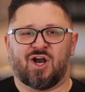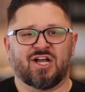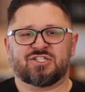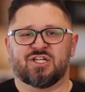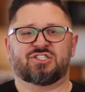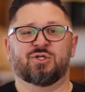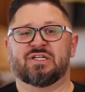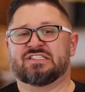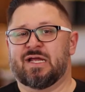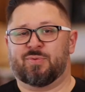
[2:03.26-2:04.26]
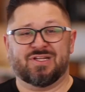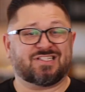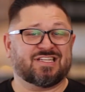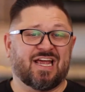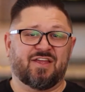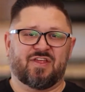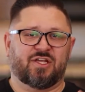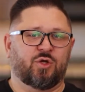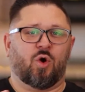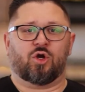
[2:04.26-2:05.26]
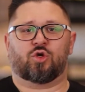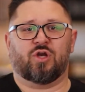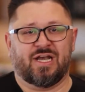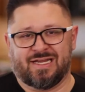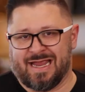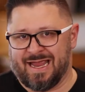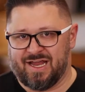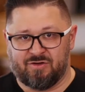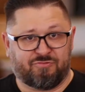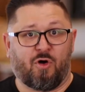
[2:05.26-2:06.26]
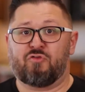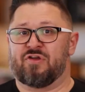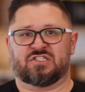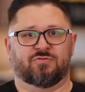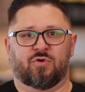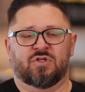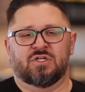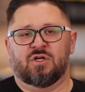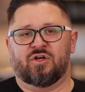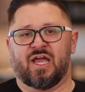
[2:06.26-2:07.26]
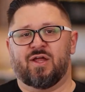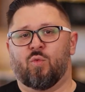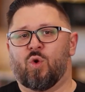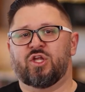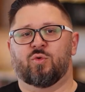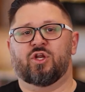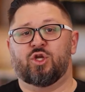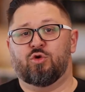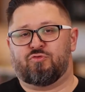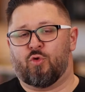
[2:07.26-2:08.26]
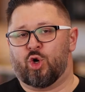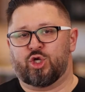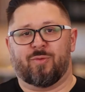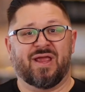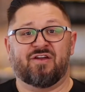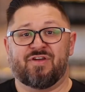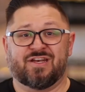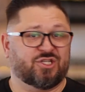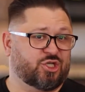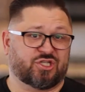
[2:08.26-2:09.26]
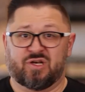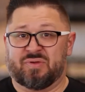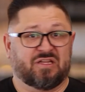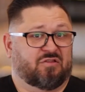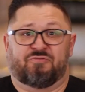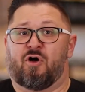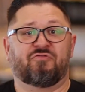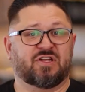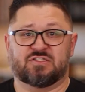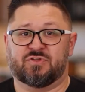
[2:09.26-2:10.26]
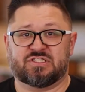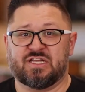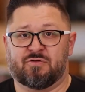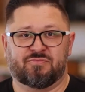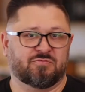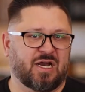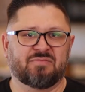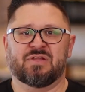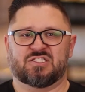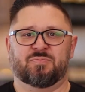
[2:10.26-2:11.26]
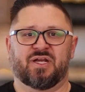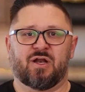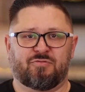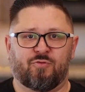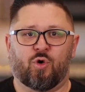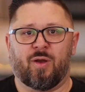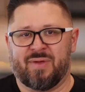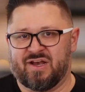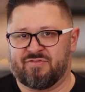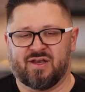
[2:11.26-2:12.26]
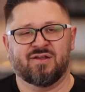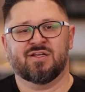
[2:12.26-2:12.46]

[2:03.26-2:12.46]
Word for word: All right, so let's do an example. Let's say that you are creating a fall festival. Okay, what you wanna do for your main event is just gonna be the fall festival itself, right? That's big enough for a main event.